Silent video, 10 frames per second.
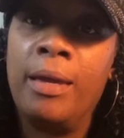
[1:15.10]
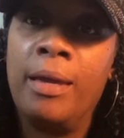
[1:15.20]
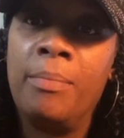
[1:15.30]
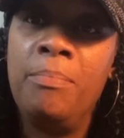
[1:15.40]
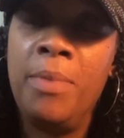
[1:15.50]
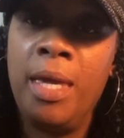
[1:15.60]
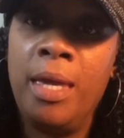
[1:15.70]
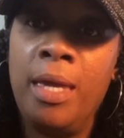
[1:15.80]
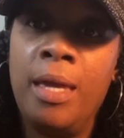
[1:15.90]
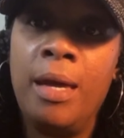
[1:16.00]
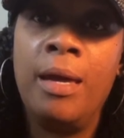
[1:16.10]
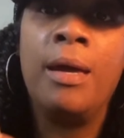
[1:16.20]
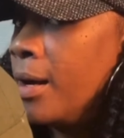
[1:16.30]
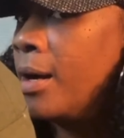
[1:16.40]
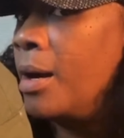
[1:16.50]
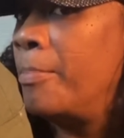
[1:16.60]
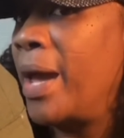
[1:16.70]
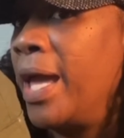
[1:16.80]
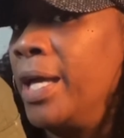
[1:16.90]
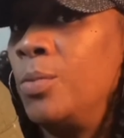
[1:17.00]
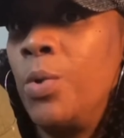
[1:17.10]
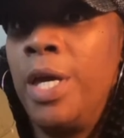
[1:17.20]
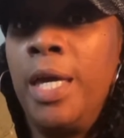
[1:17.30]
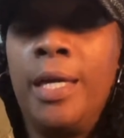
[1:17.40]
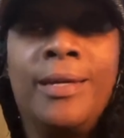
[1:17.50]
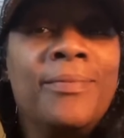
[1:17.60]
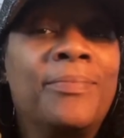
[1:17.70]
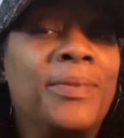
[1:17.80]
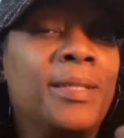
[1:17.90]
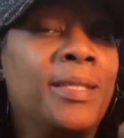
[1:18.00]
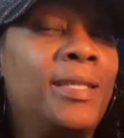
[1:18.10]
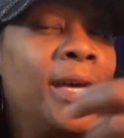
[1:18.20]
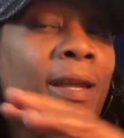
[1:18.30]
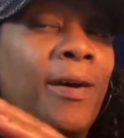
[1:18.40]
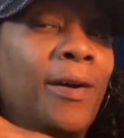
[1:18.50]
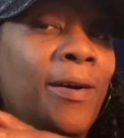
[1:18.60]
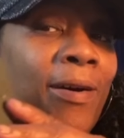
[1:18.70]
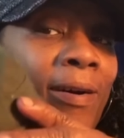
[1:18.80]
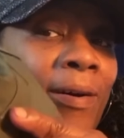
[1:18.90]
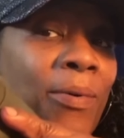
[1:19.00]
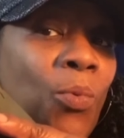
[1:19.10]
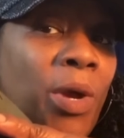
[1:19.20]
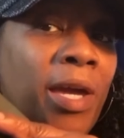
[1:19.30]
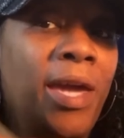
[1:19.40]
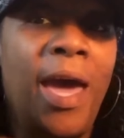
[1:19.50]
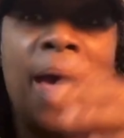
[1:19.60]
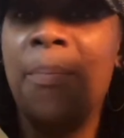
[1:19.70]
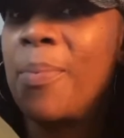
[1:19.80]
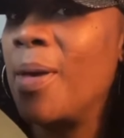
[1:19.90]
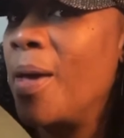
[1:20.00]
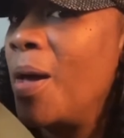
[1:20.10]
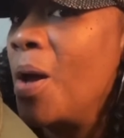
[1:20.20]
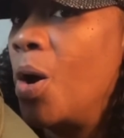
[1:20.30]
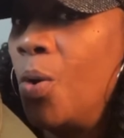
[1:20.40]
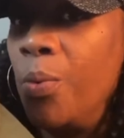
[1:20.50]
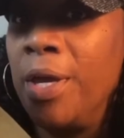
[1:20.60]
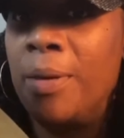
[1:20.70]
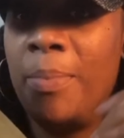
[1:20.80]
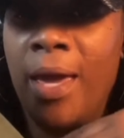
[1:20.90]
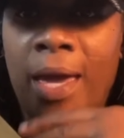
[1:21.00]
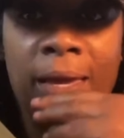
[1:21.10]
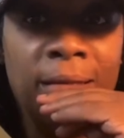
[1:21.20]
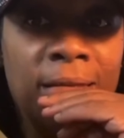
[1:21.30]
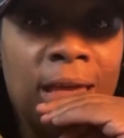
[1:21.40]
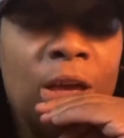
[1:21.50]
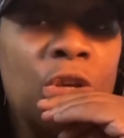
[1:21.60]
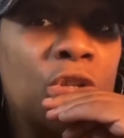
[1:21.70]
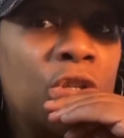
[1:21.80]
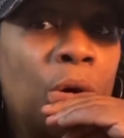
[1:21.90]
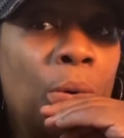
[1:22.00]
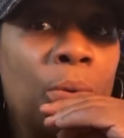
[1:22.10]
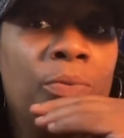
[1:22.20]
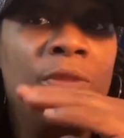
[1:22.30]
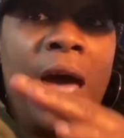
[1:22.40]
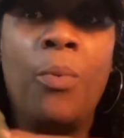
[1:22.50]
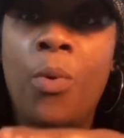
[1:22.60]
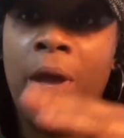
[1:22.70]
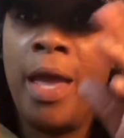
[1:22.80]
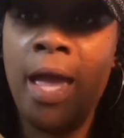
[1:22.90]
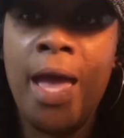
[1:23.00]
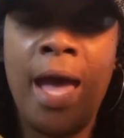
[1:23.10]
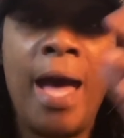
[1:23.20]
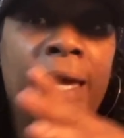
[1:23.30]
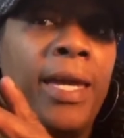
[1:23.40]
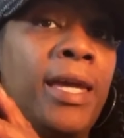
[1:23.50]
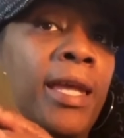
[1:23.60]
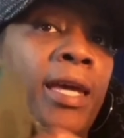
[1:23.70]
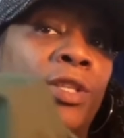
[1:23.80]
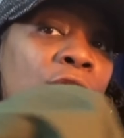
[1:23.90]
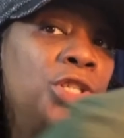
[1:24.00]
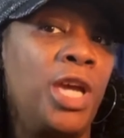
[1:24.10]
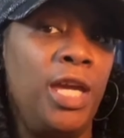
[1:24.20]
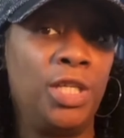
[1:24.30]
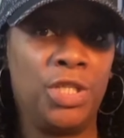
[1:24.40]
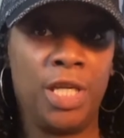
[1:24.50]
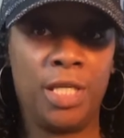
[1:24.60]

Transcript: me a band wig instead of a wig cap, a wig band. So that way I can interchange it